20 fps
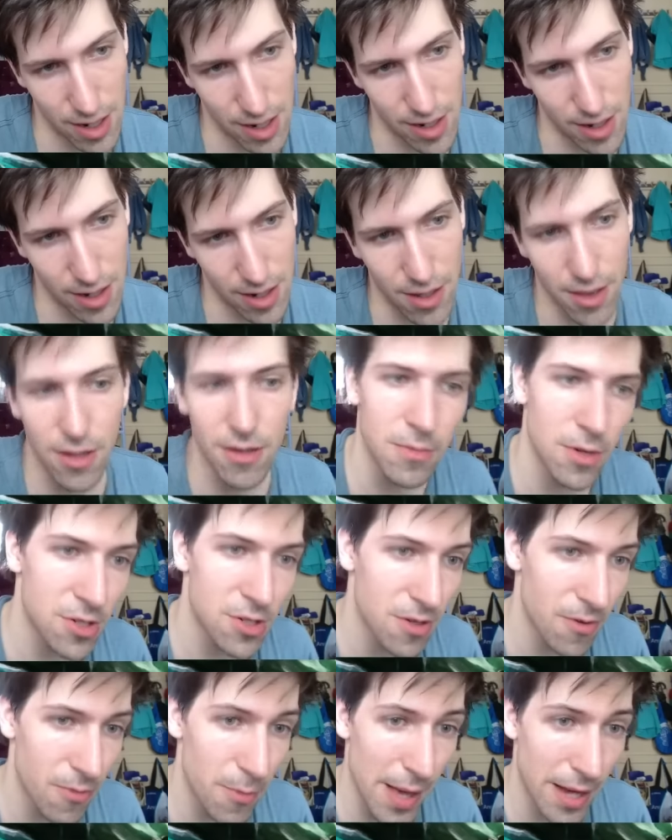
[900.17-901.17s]
although Muster
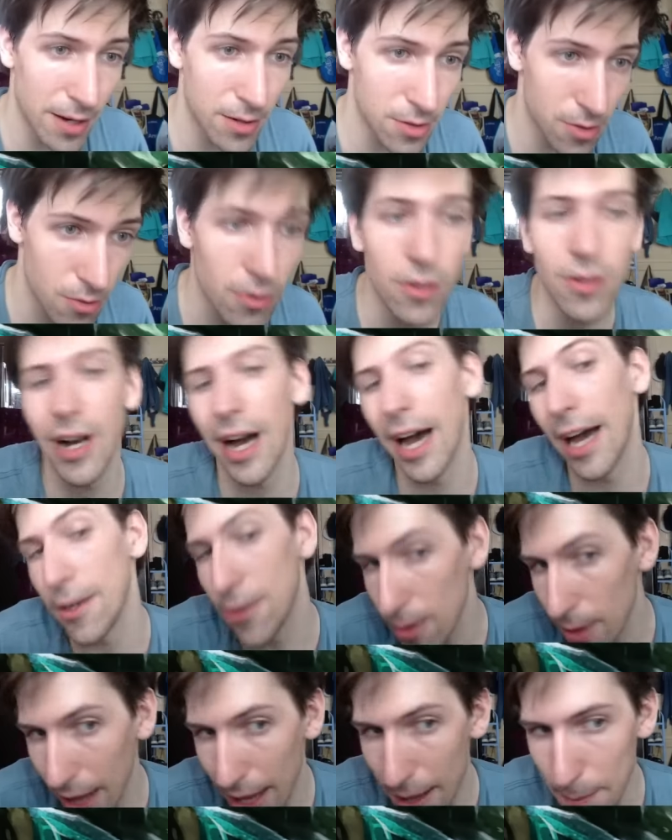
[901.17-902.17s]
for Battle's cool, I
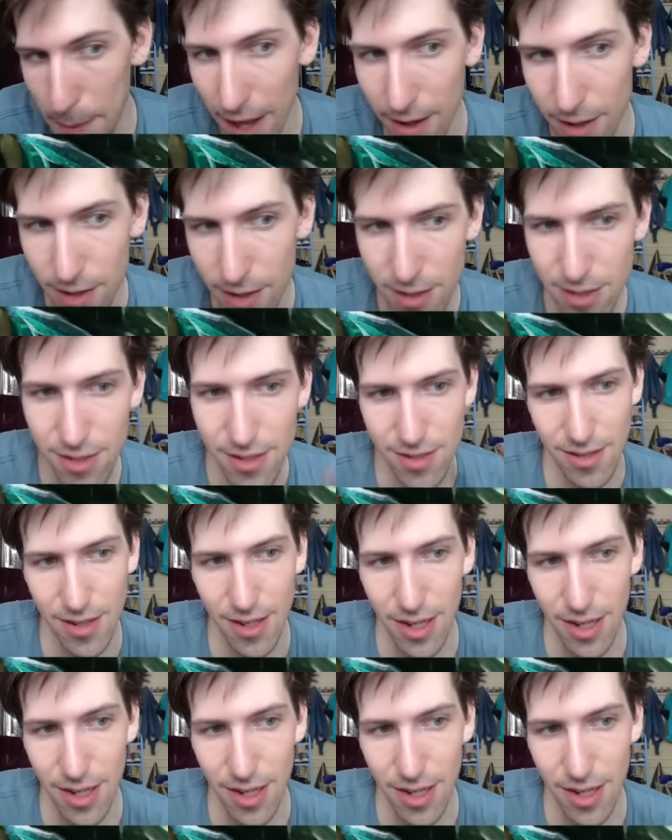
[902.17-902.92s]
do like Paladins,